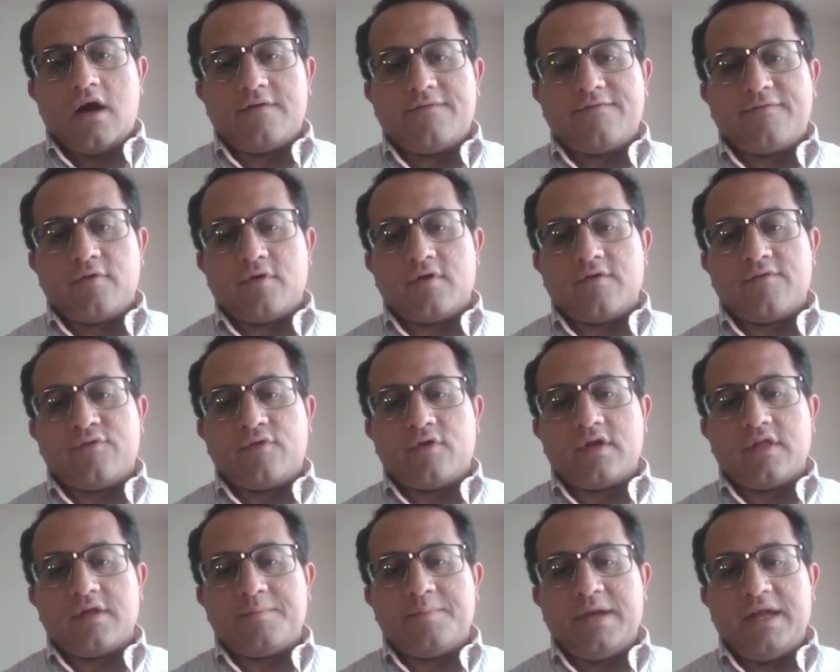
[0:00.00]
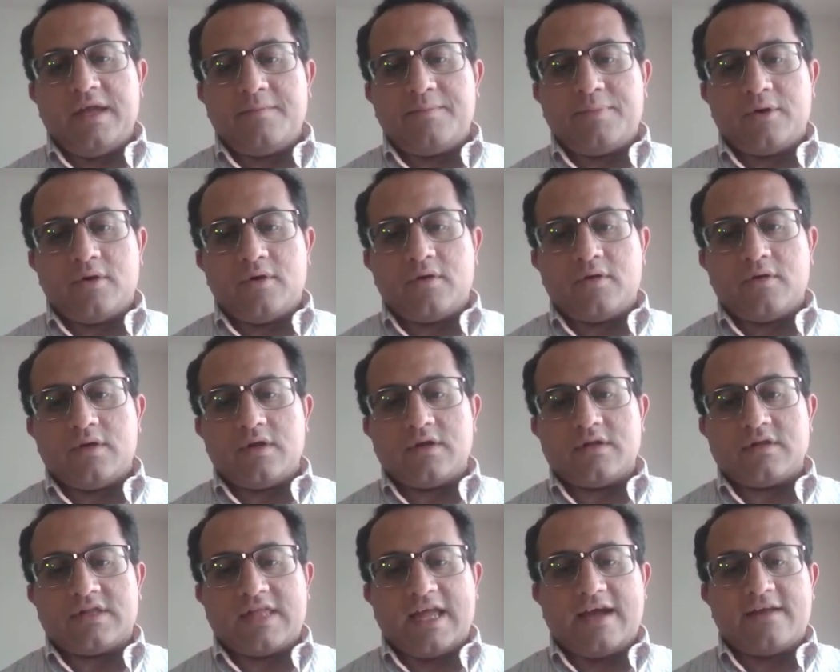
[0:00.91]
for the people,
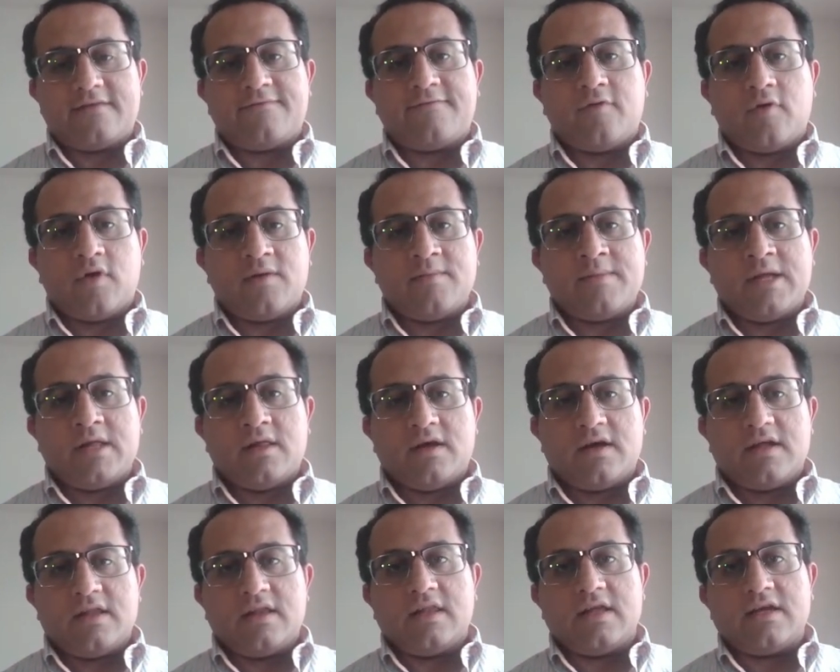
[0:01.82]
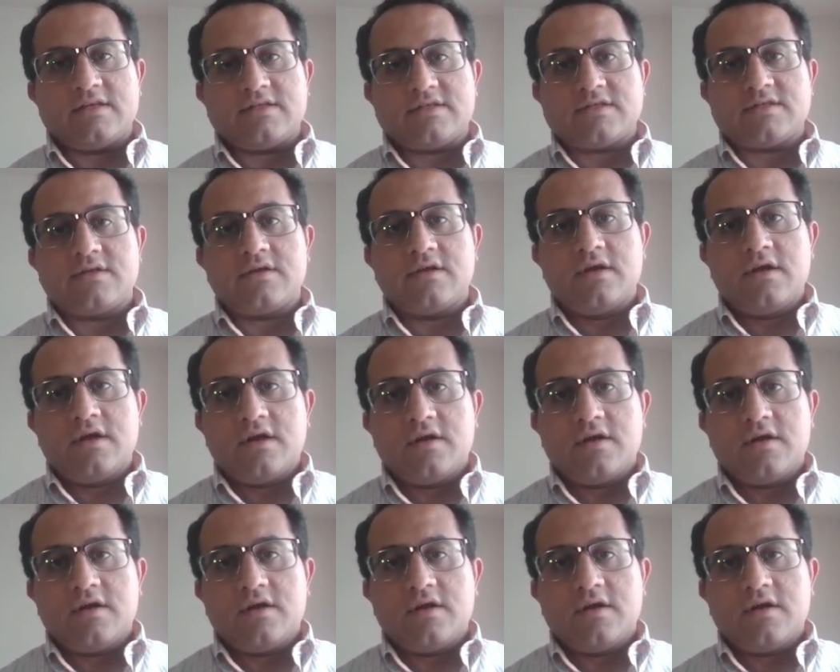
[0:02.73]
that formula, at least